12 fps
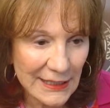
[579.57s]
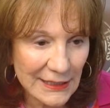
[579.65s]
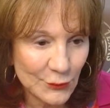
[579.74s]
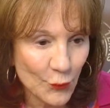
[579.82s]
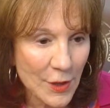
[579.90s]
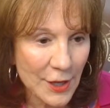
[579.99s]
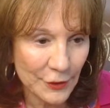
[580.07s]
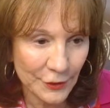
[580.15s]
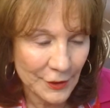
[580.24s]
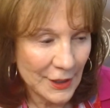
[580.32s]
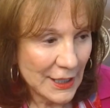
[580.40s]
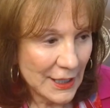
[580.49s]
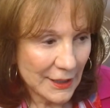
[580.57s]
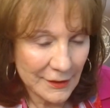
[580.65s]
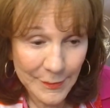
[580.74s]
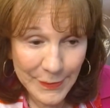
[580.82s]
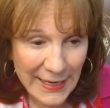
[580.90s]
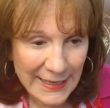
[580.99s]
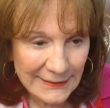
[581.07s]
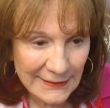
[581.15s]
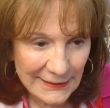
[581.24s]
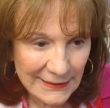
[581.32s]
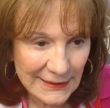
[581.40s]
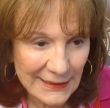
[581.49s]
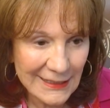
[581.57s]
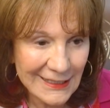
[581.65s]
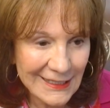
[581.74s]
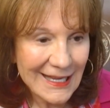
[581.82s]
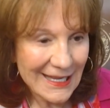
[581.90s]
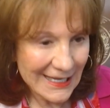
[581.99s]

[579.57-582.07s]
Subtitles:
it's water capacity,